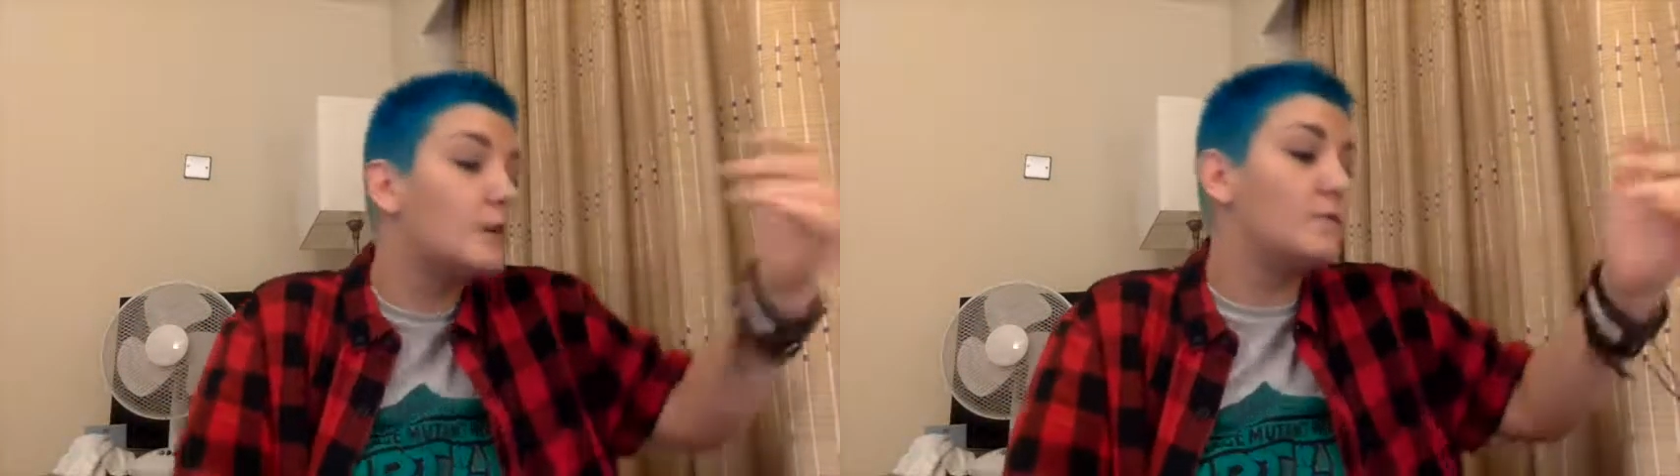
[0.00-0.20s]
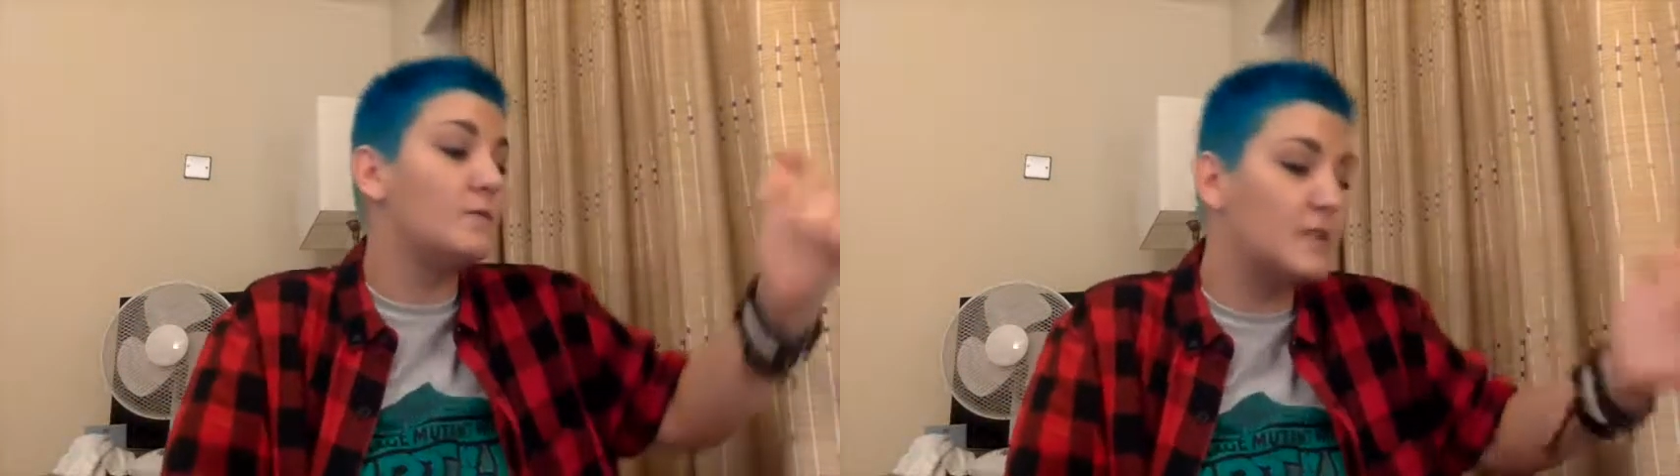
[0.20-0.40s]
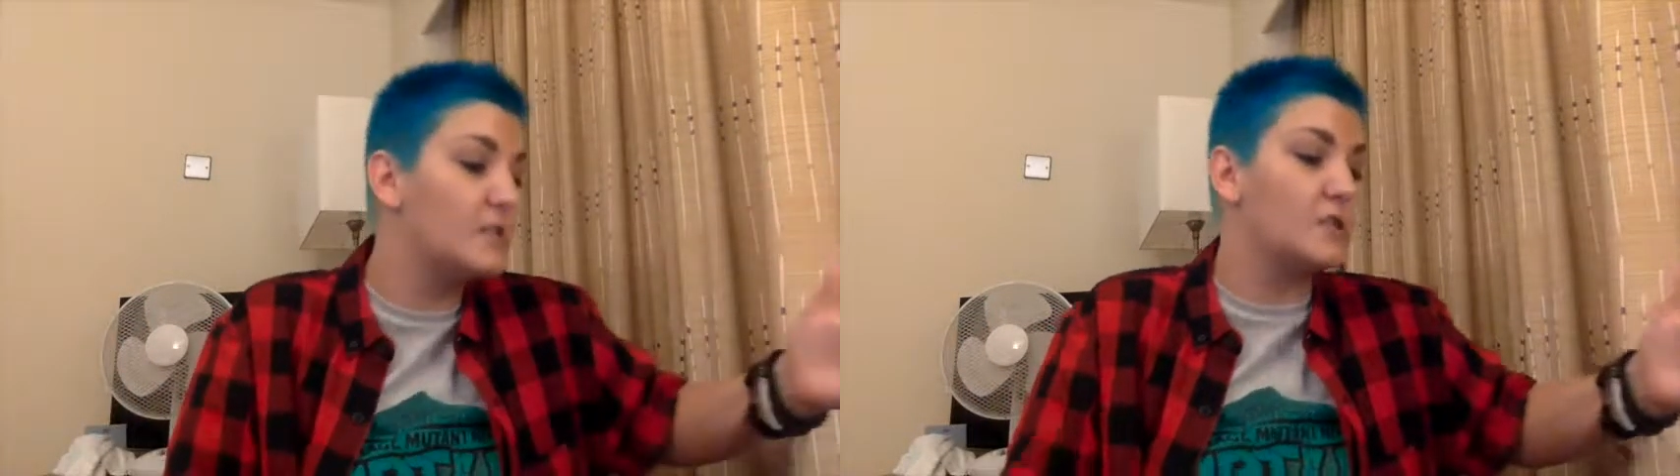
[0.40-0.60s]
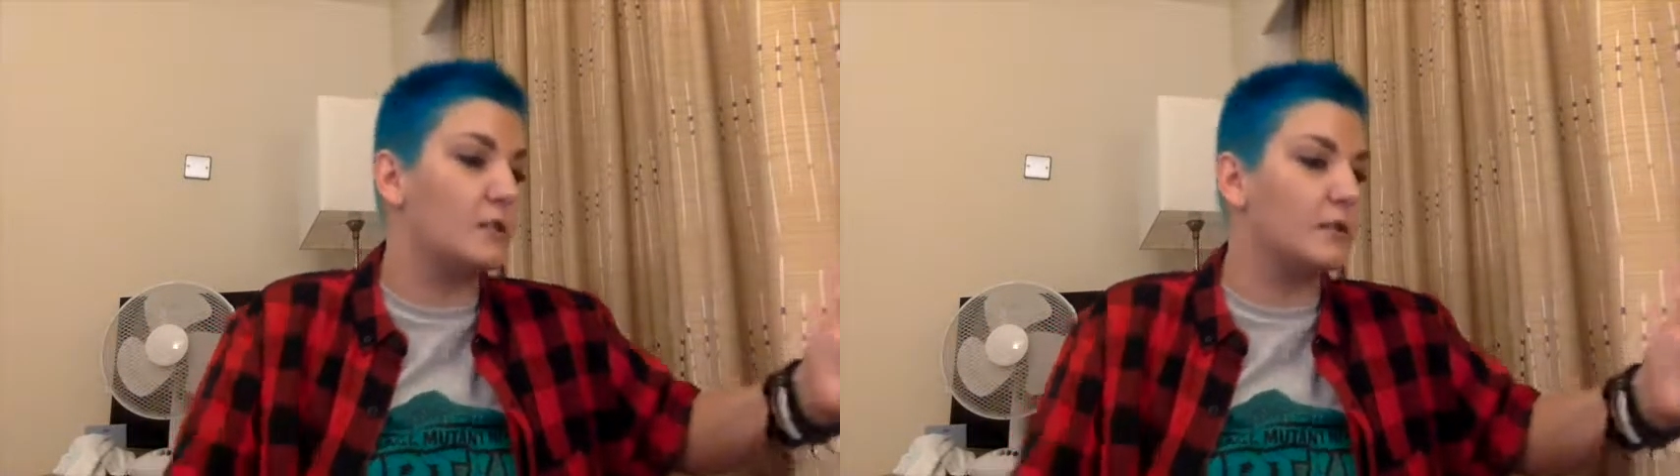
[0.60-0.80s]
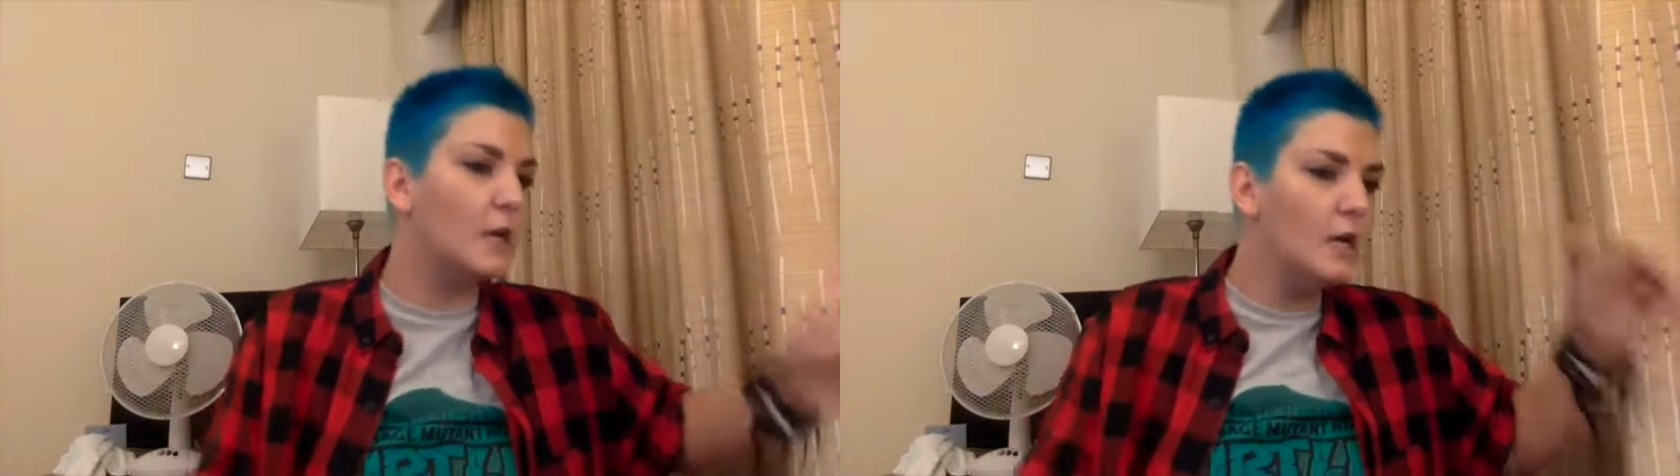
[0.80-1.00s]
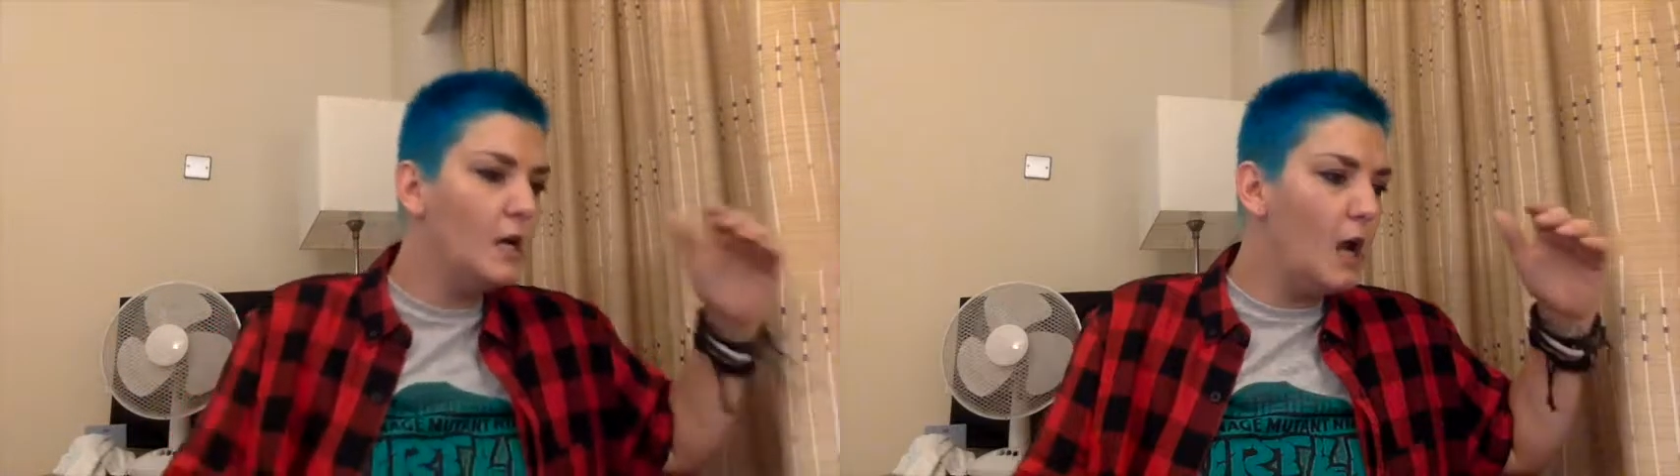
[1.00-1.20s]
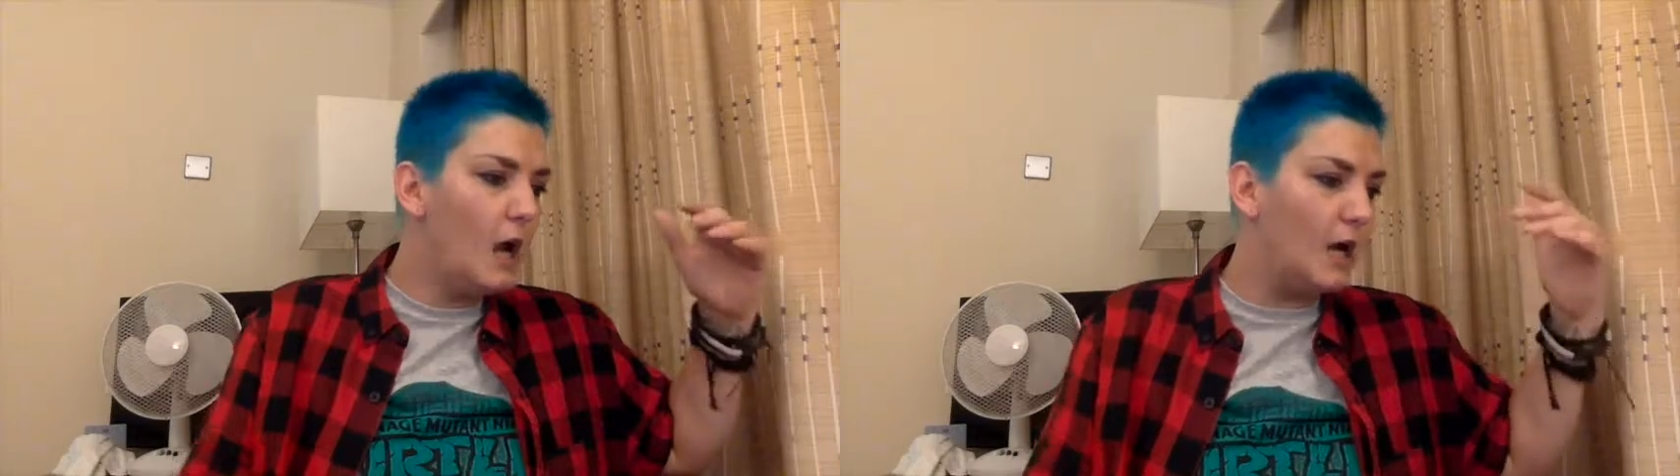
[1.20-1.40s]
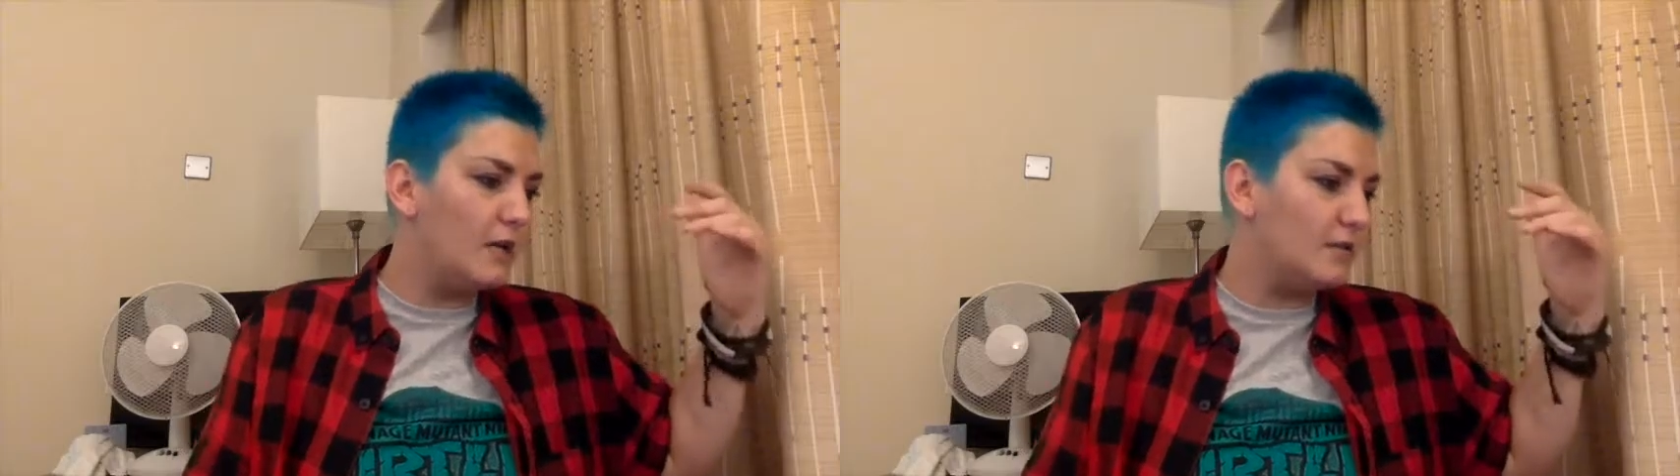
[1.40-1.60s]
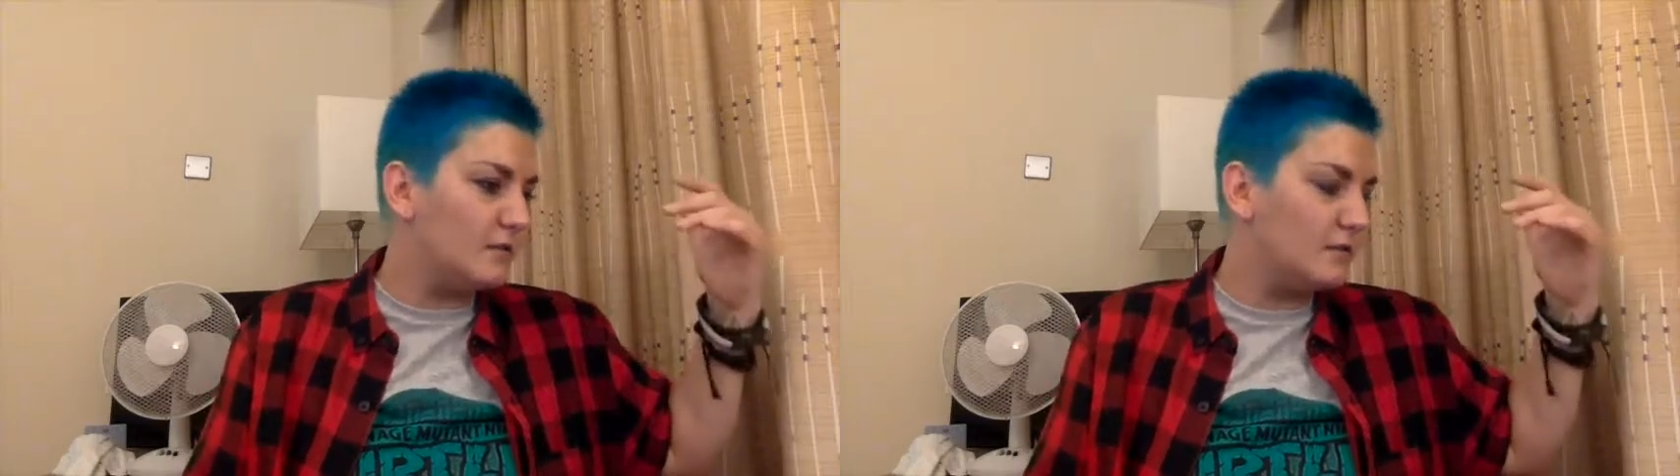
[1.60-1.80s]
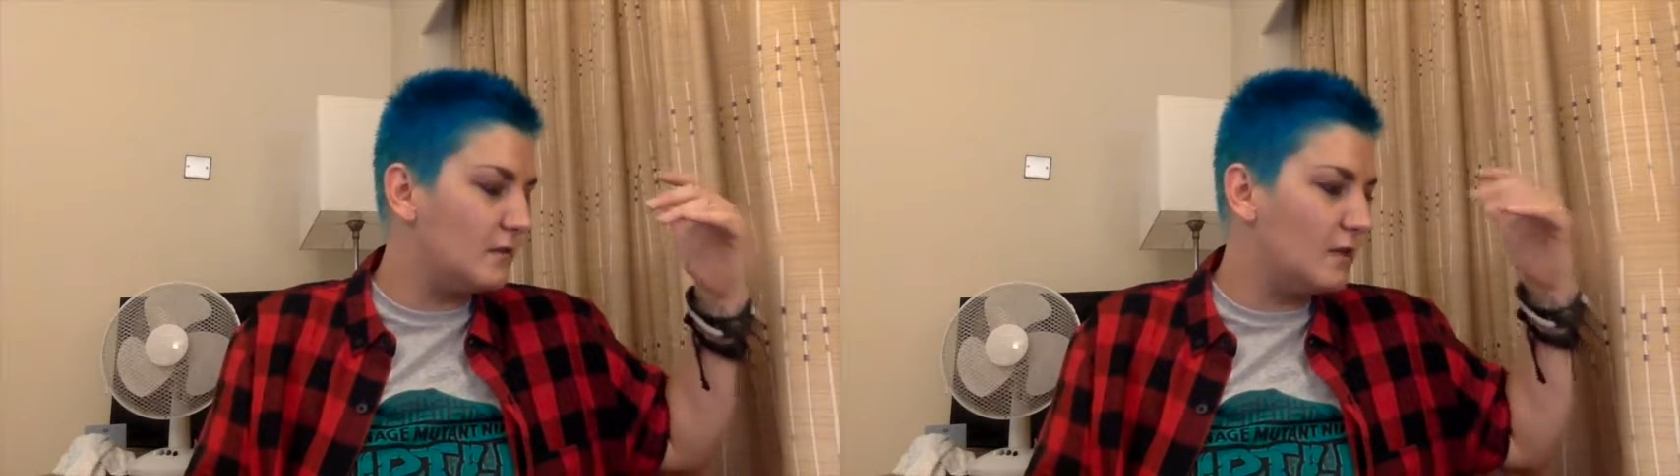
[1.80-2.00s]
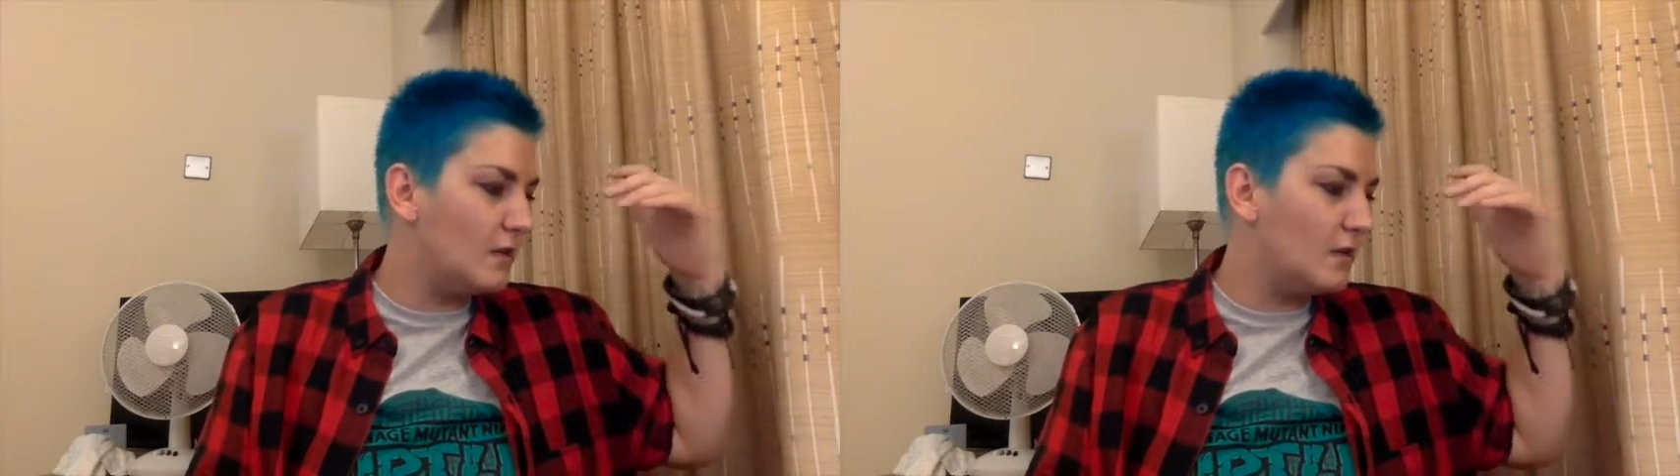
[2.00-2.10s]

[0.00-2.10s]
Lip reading: conversation. And